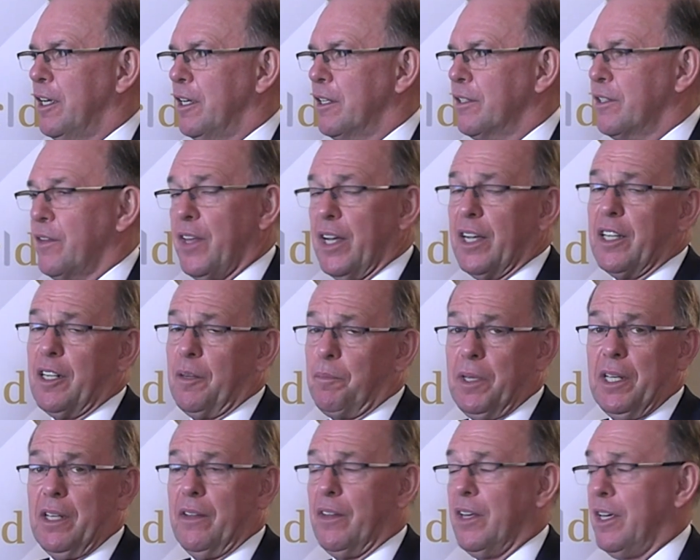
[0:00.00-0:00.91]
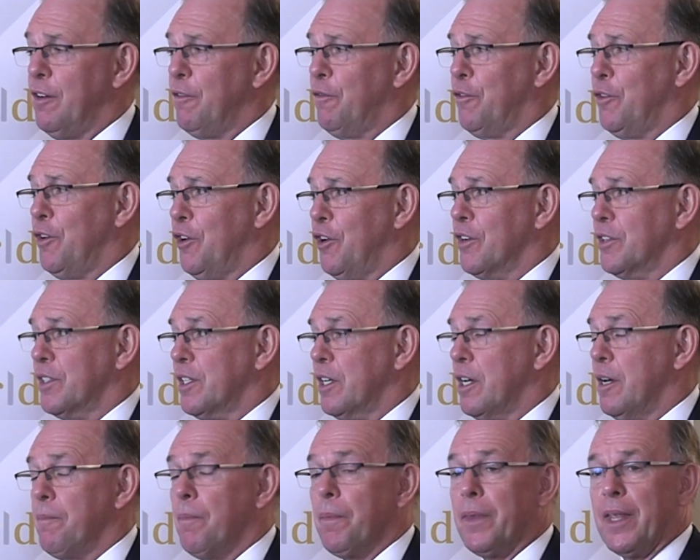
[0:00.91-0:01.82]
So they're going to be there for a long
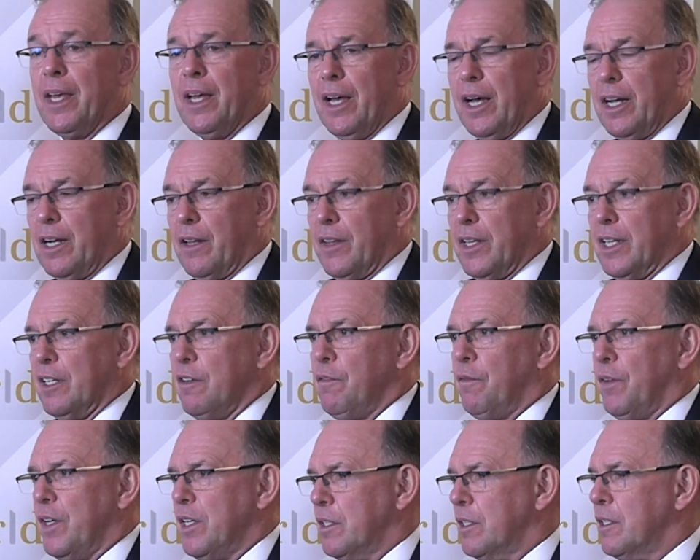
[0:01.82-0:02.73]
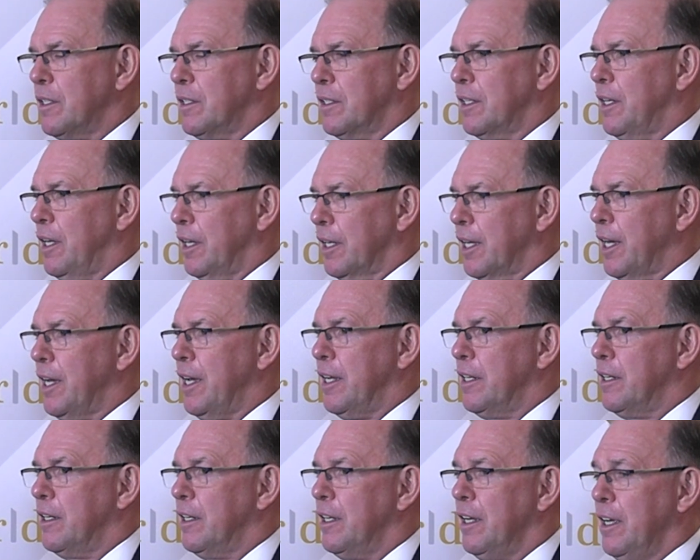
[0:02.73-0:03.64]
time. And I think investors,
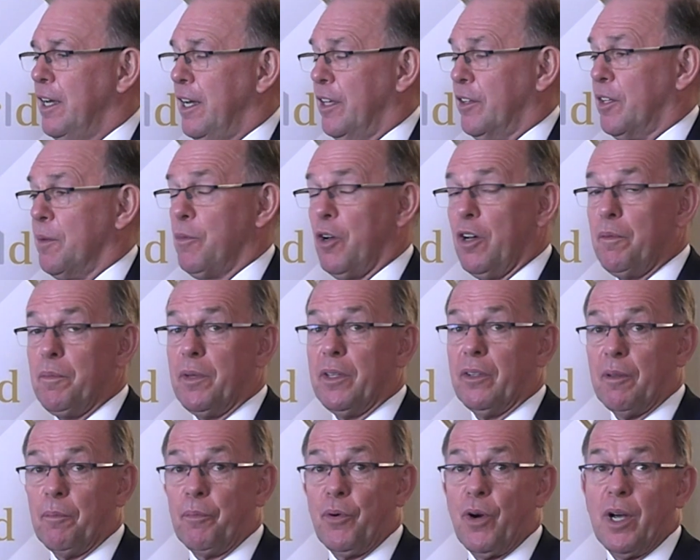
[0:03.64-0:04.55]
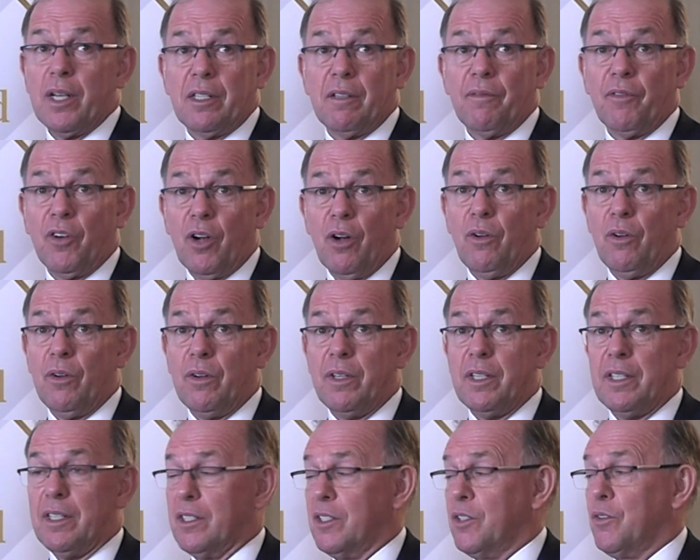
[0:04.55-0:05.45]
again, at the moment, the price of gold
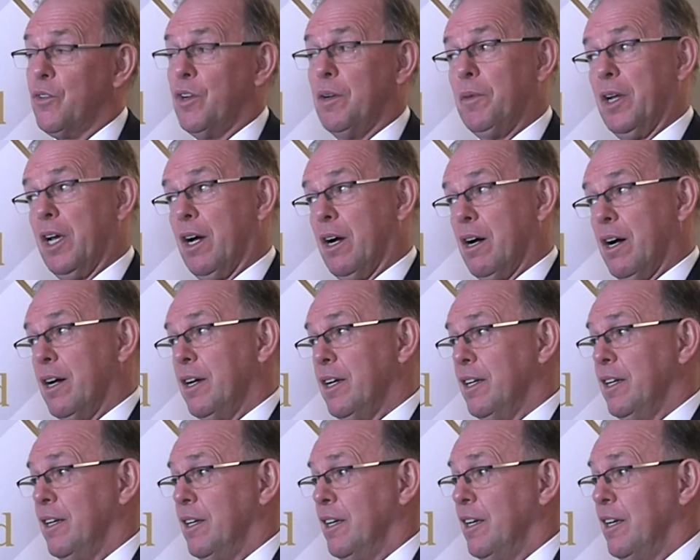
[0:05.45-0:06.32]
is extremely high.